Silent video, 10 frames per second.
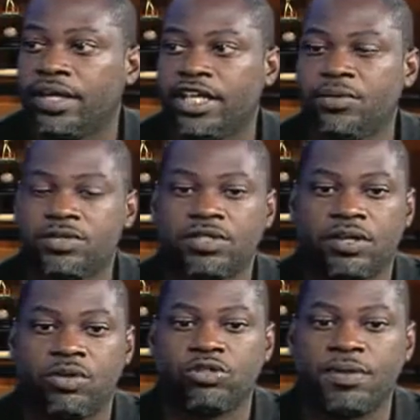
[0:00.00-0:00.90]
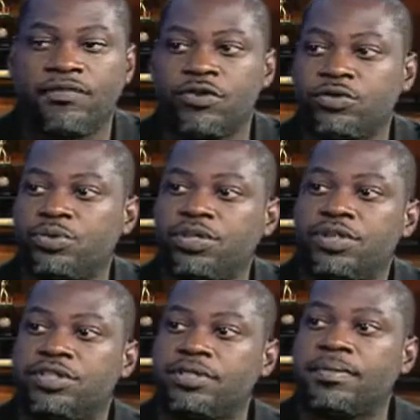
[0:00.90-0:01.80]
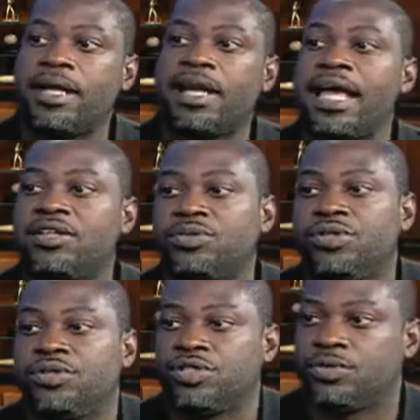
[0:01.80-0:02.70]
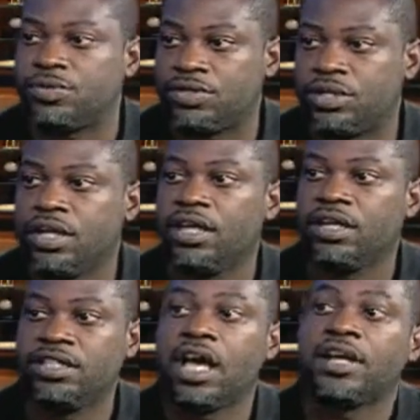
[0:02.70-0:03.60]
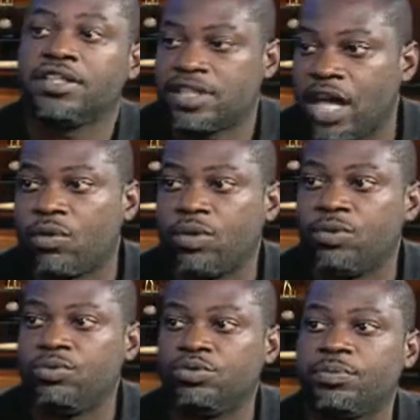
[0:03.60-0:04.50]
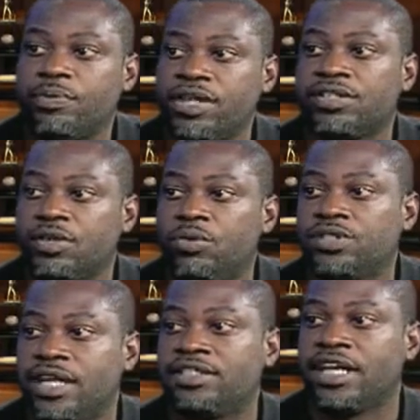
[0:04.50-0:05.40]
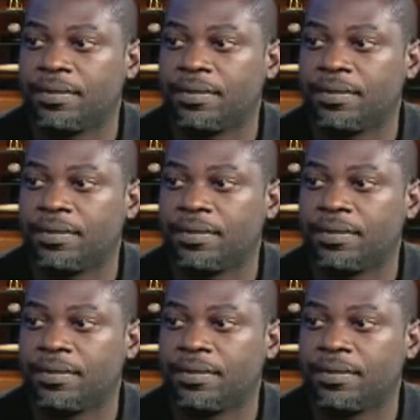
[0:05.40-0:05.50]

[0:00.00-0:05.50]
He was the coach my first two years, and my last two years it was Don DeZagua, who's the present coach at Tampa.